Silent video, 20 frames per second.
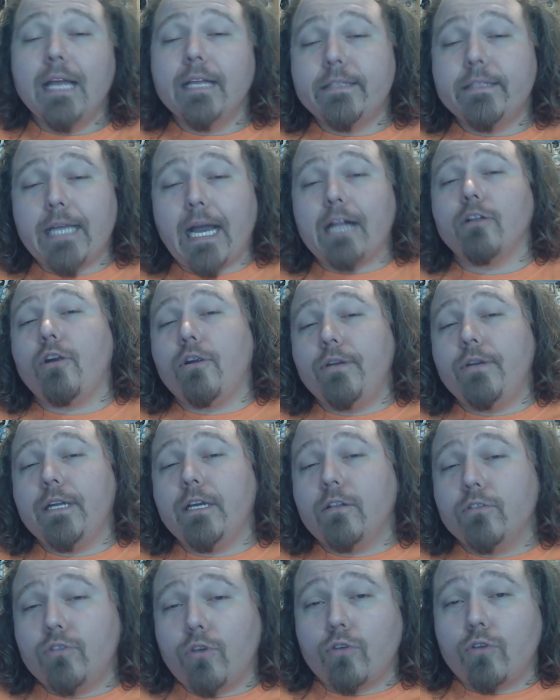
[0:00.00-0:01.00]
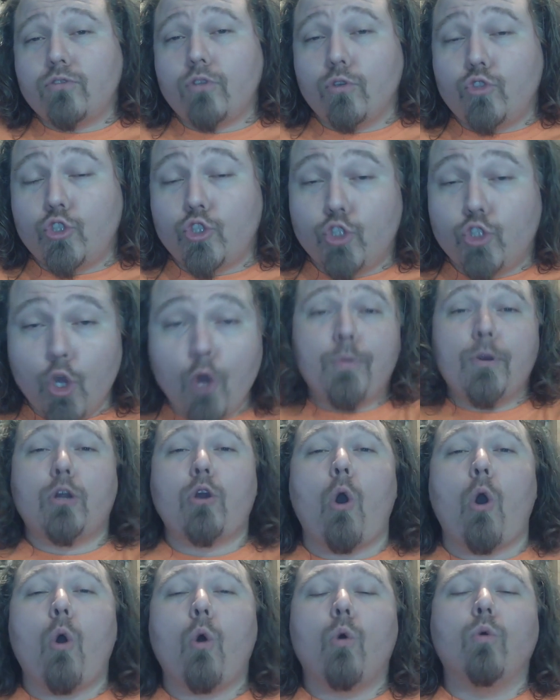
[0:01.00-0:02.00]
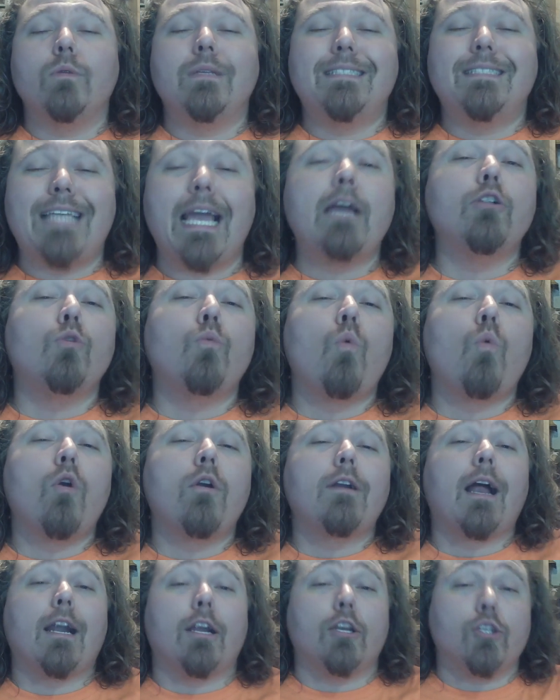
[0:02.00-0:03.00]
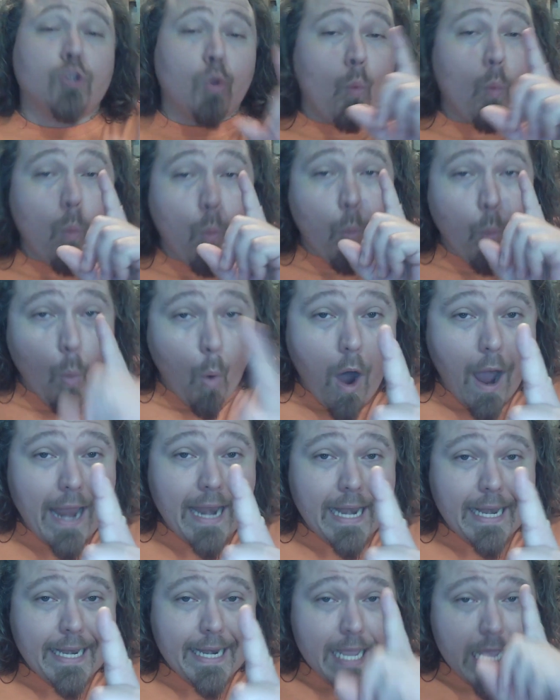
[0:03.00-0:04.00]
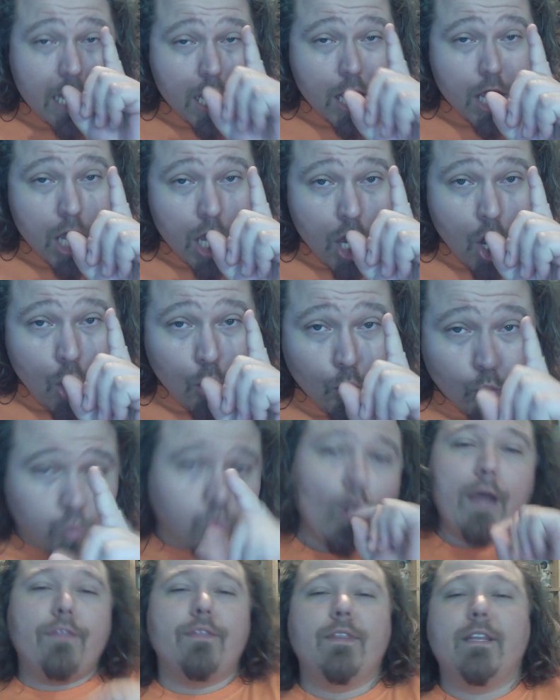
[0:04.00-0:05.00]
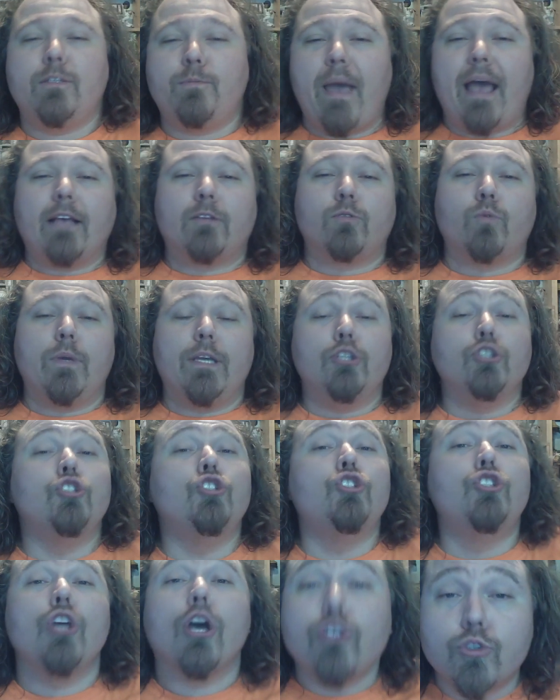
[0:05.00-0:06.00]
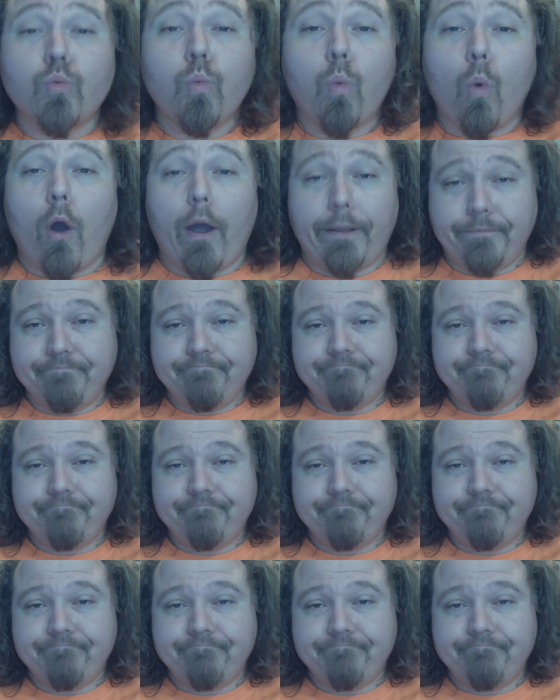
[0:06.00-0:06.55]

Tyler O'Neill was also super cold. Taylor Ward got us 1 run this past week. Just 1.